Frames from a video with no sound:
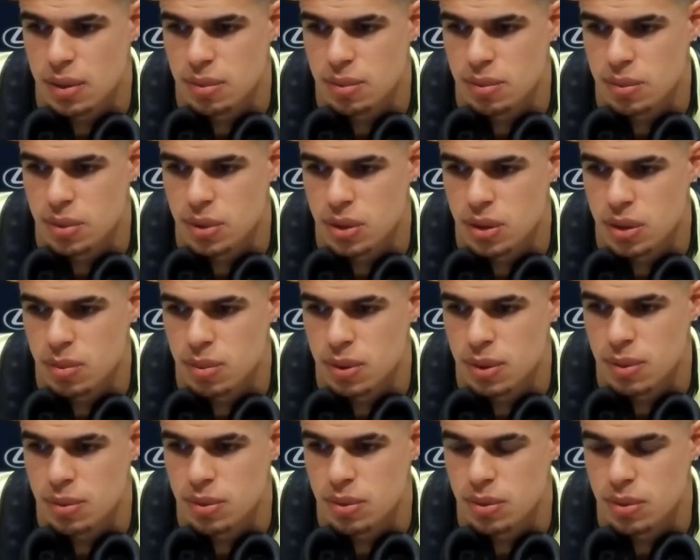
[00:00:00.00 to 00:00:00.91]
You know,
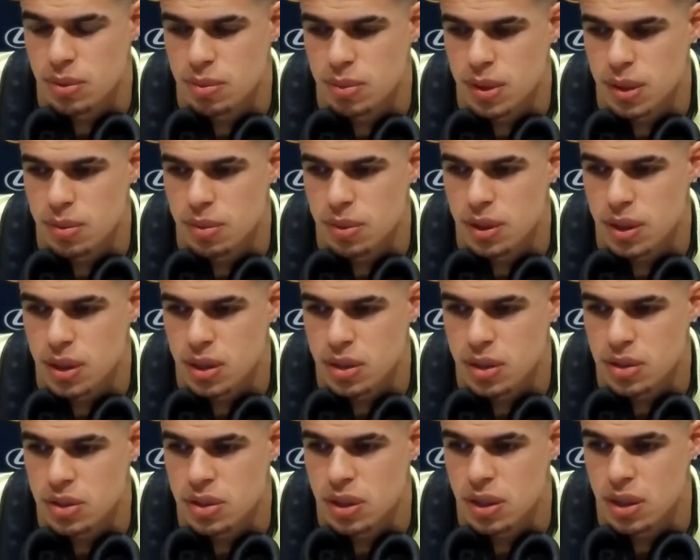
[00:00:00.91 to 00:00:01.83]
people are
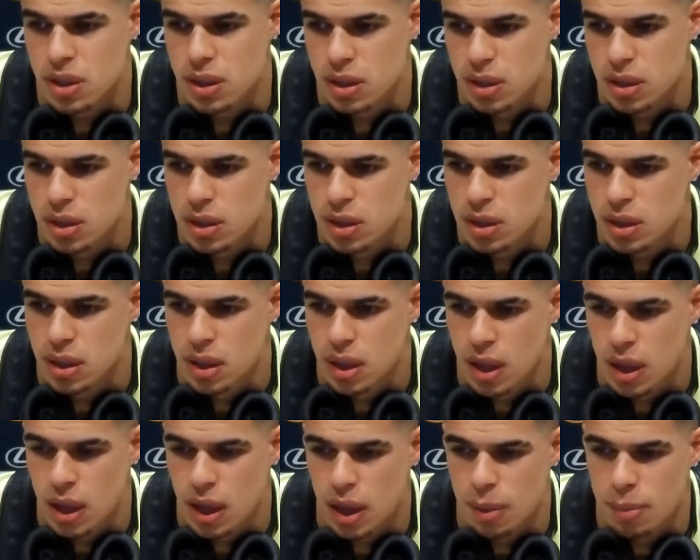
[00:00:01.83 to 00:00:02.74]
concerned
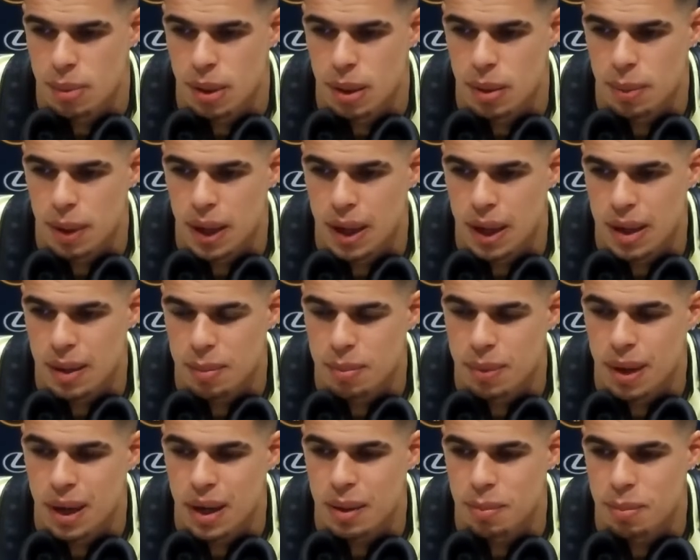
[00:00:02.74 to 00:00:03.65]
about
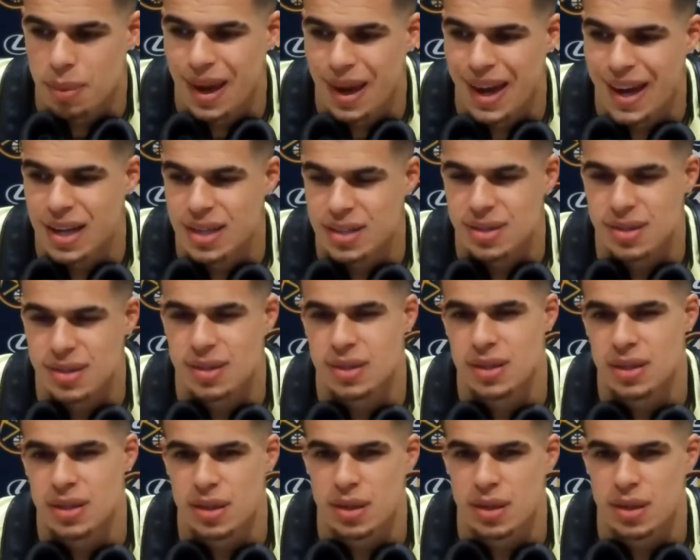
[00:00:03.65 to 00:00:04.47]
my past